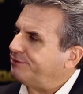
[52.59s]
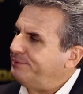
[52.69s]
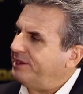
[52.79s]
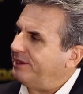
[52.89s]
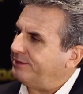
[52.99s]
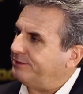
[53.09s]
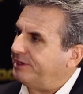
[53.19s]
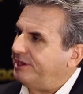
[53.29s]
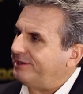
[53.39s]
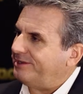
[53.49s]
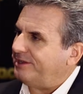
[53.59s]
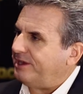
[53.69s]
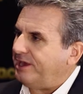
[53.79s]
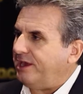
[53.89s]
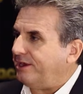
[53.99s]
Because to get to the
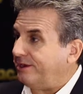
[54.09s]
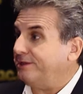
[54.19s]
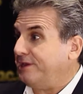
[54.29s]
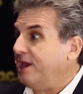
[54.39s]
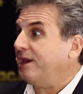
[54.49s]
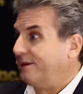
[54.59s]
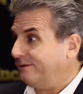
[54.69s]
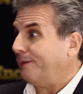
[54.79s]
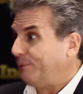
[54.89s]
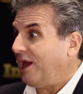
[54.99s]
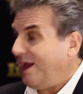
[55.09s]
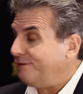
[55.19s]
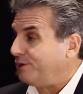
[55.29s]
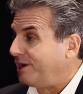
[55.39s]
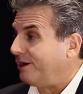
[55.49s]
Inc. in the Inc. couple of
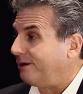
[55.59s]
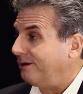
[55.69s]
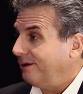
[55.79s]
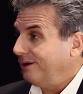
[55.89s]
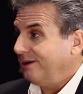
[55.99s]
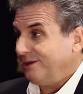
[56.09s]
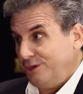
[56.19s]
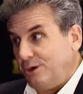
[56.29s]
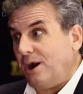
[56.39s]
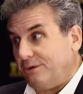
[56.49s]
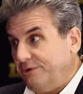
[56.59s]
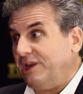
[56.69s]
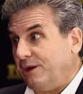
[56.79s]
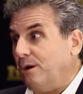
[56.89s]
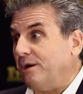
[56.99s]
hundred here, you are
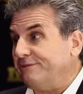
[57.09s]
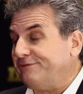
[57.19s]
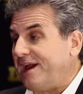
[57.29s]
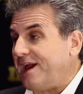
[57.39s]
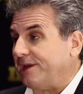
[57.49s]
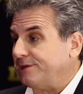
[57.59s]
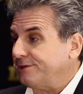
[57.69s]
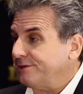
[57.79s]
really growing fast.